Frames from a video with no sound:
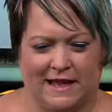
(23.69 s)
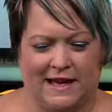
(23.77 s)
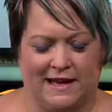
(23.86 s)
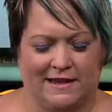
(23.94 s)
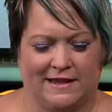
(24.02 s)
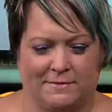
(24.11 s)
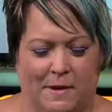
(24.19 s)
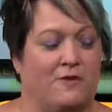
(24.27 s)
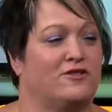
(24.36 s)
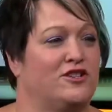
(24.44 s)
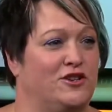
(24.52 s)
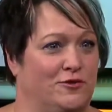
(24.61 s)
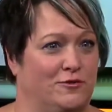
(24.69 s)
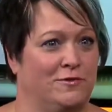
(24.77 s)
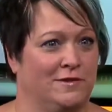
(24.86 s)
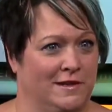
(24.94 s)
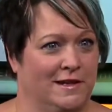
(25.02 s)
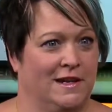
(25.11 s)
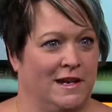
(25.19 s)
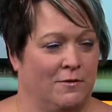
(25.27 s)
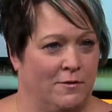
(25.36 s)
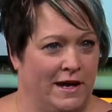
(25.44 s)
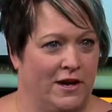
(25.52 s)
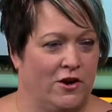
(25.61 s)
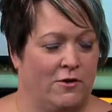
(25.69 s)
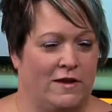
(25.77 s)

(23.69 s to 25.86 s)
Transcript: uh, part two. We, you know,